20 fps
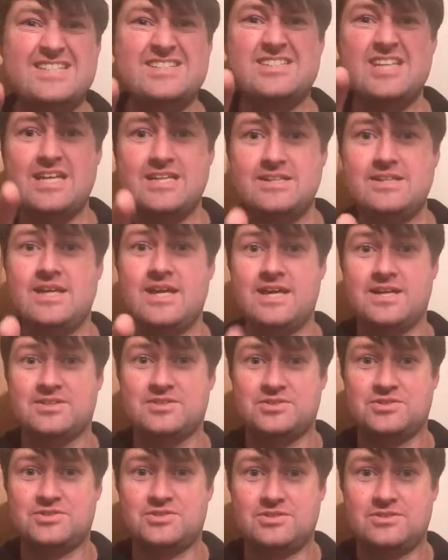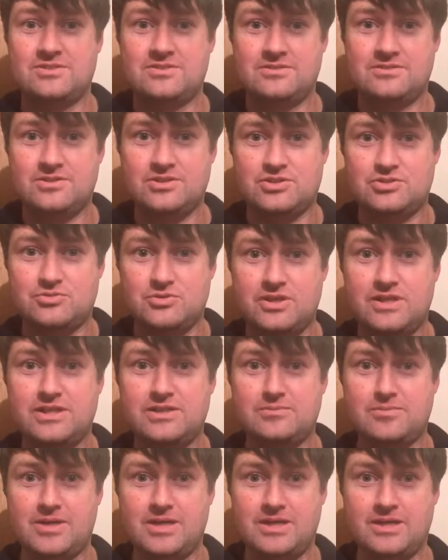I said yes to
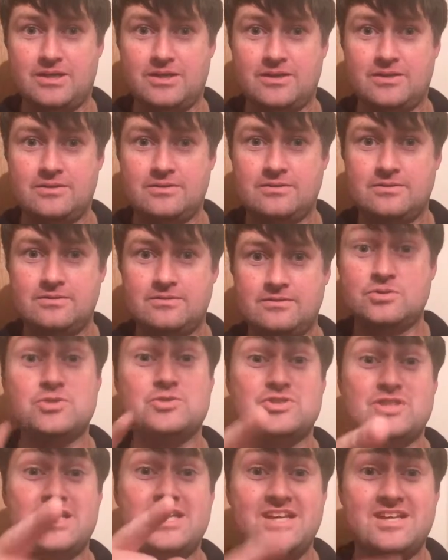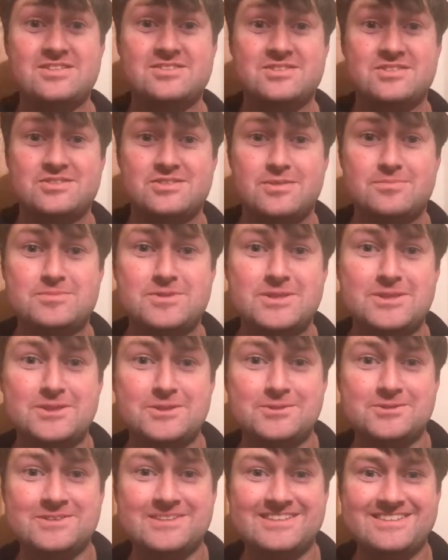straightening my hair. So say yes to something
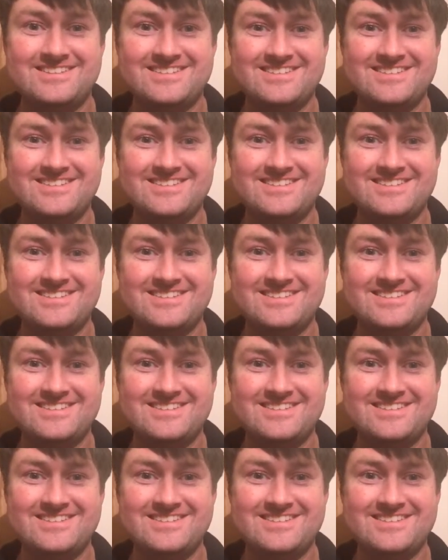new.